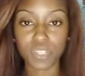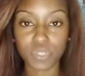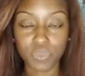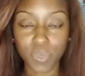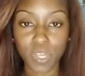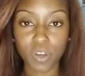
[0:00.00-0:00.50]

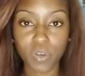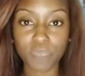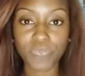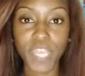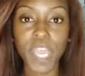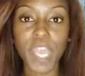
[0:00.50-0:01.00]
as well.
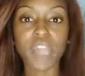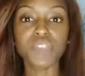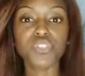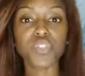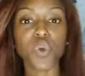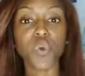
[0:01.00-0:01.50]
And
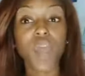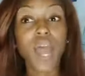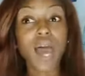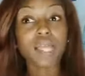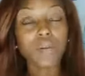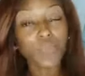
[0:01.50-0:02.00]
so
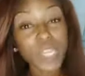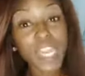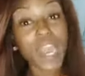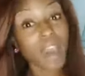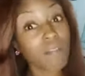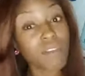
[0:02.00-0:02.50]
we
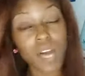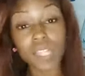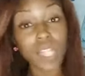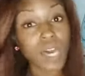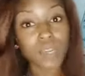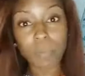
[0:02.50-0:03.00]
have a
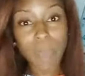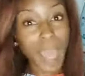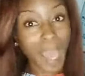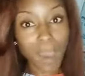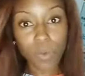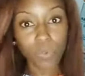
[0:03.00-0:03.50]
lot of
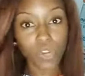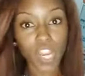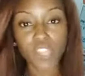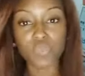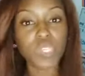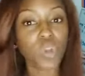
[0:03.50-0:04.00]
power
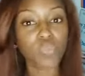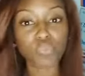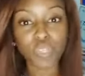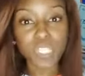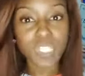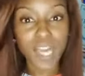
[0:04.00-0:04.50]
and we don't
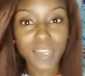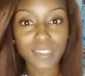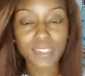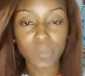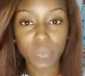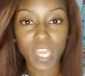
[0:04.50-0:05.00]
realize
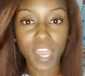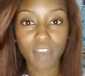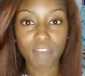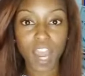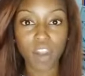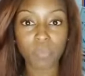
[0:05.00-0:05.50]
that we have
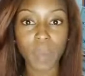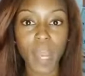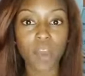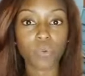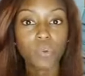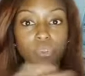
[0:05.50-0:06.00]
our
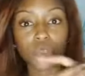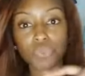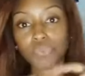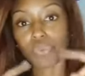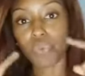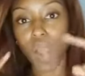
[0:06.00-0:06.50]
power
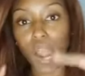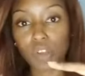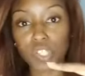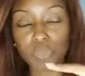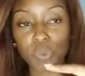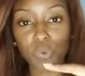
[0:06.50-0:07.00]
through our
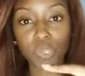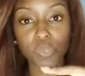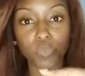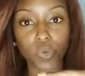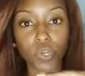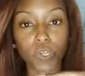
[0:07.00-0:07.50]
spoken
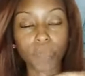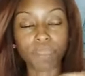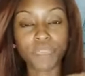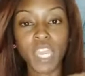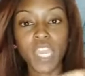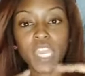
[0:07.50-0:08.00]
word.
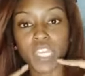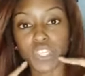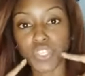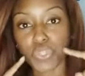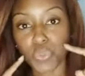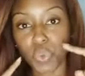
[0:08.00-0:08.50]
It
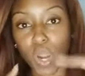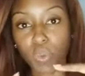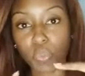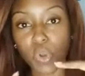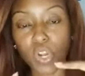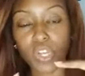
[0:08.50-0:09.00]
is through our
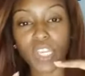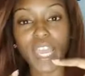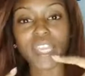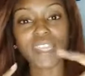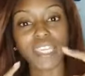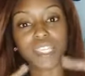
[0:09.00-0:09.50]
word
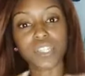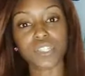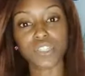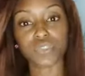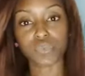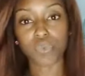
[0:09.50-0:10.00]
and then it
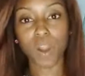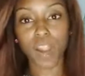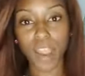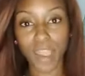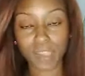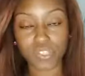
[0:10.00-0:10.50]
is through our
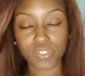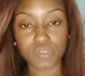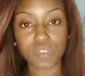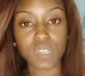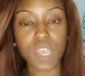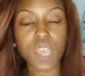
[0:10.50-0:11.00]

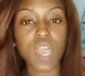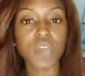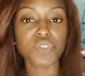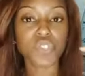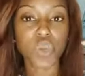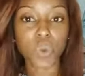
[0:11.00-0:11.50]
actions.
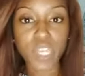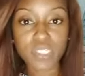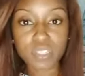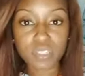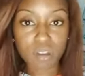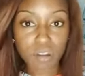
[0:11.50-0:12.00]
And so it
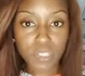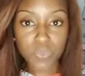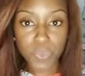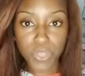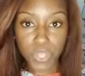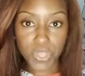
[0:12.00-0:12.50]
starts
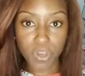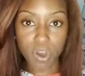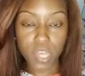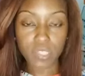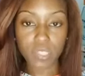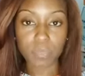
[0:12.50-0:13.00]
with a
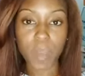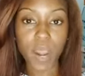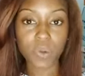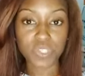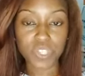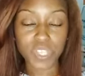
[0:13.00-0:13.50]
thought, the
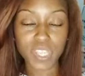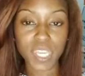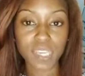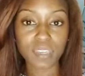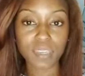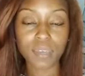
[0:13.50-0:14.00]
power to
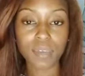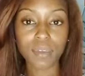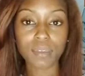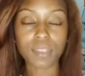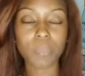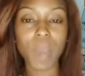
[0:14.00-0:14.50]
think,
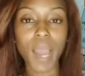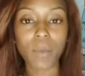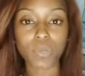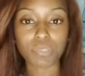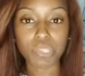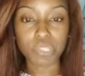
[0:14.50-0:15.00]
the
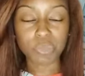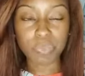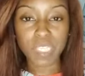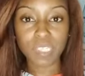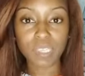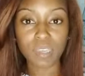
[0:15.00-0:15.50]
power to
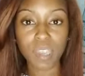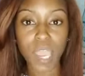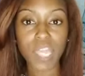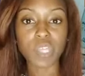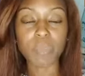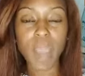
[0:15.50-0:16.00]
speak,
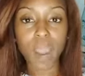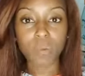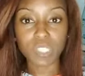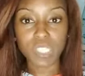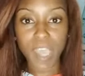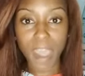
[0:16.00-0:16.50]
and the
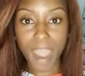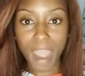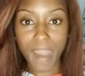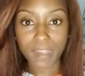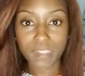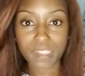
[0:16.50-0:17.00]
power to
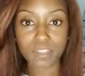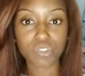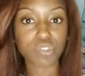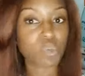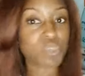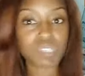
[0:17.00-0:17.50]
act.
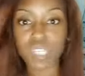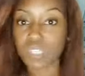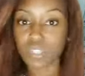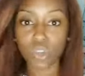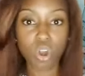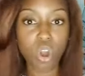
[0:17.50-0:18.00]
Those
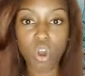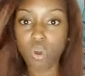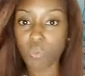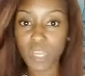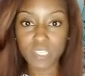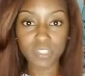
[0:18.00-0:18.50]
things are
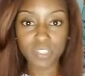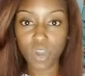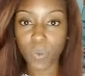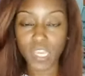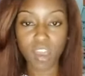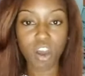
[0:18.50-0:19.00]
always
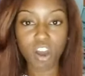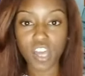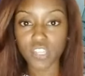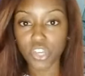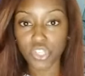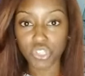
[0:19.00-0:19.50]
going
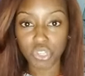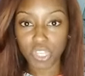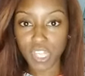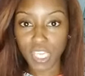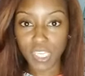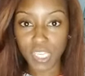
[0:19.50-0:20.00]
on. You're
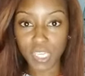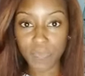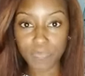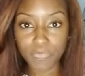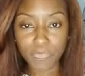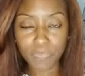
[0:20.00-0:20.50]
thinking,
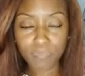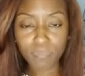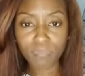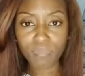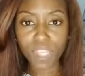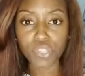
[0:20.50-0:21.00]

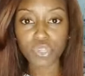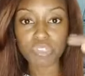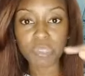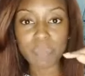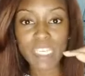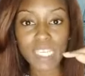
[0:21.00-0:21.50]
you're
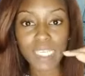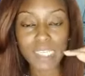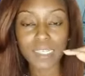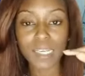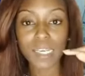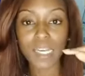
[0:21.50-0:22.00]
speaking,
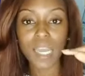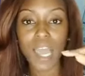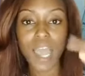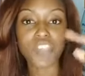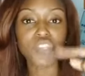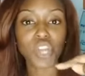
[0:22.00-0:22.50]

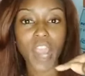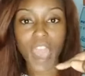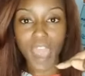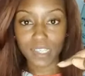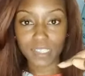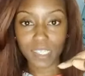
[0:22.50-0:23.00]
and you're
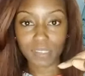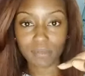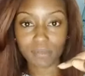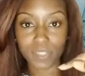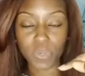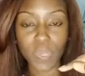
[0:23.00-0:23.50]
acting.
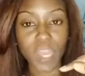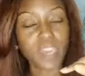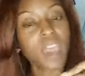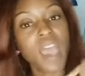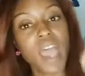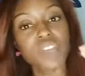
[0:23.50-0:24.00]
Okay.
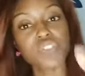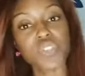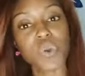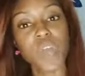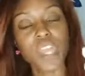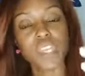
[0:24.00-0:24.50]
And
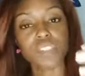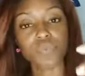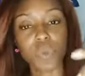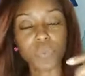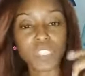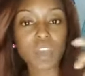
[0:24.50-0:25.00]
so it,
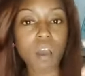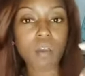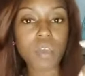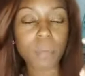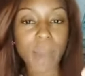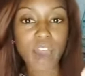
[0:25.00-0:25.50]
when we
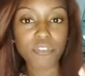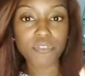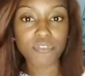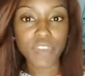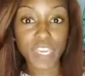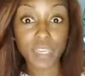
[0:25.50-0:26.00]
talk about
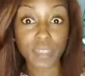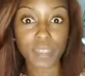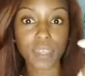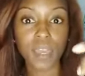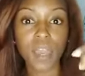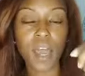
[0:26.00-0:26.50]
faith,
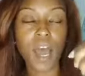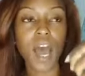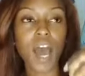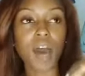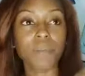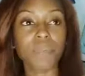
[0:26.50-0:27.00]

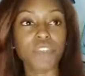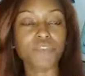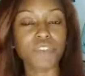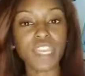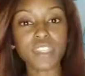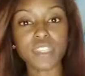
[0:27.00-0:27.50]
um,
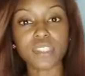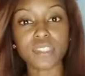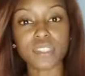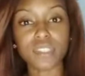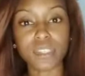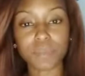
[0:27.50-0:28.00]
faith is the
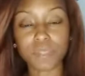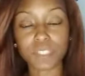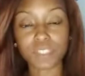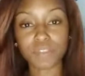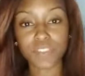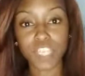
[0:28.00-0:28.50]

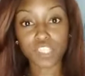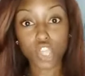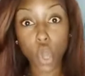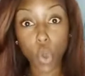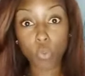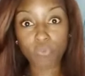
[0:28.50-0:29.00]
substance of things
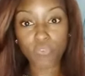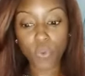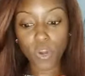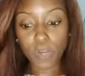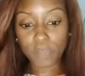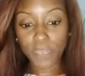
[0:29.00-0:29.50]
hoped for.